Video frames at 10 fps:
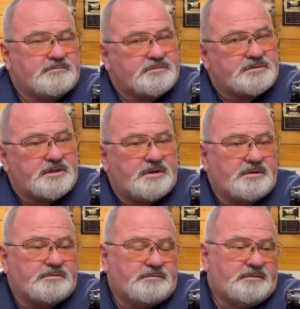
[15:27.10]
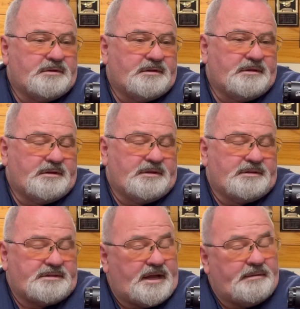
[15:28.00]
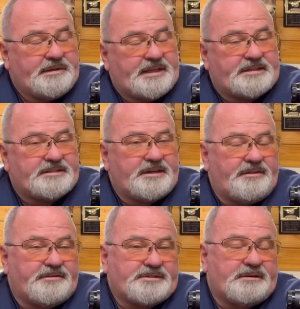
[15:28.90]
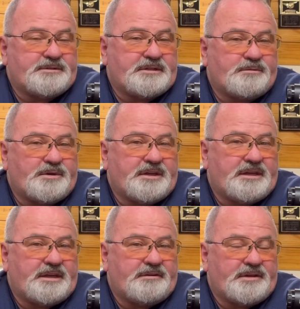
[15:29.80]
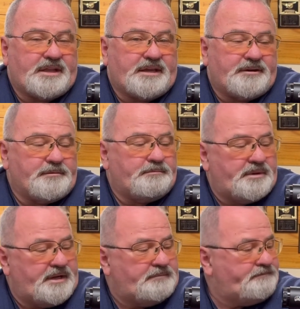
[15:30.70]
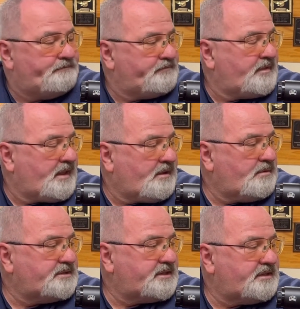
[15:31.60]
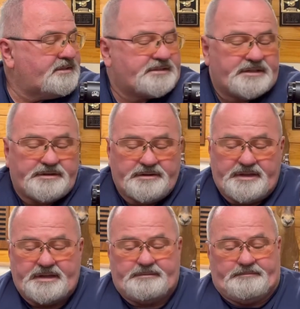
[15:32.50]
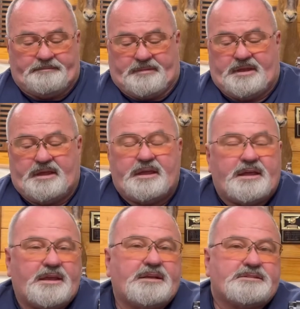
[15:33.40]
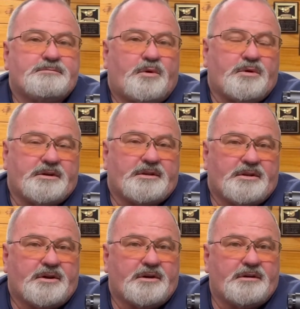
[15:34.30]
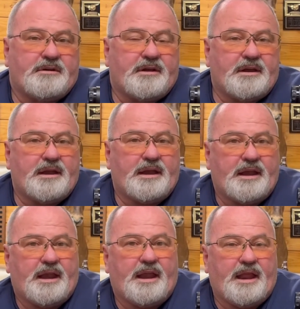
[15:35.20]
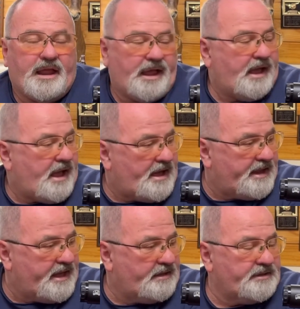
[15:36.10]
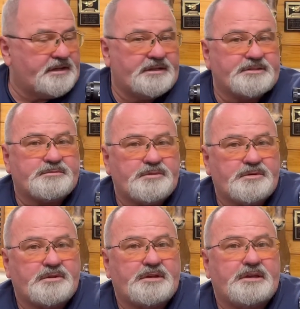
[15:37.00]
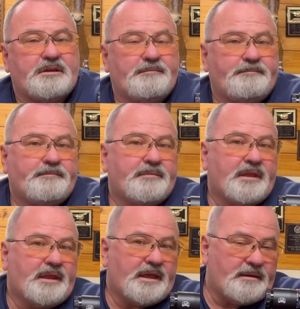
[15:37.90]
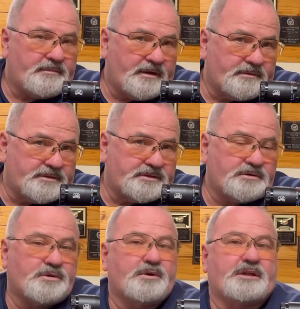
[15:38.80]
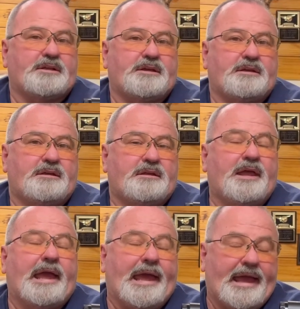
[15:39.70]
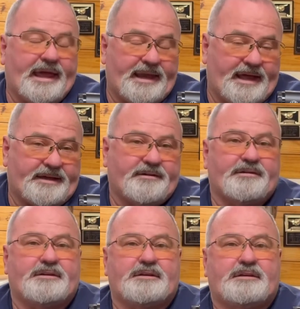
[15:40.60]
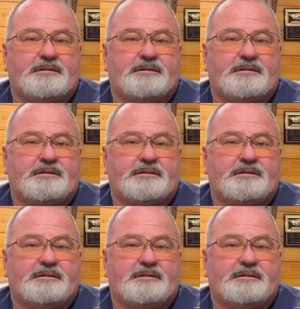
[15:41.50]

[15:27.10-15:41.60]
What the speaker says: So timing, that's another subject. We'll get into it later. But once you consider that it is important to learn how to handle the gun smoothly and be able to shoot quickly and accurately.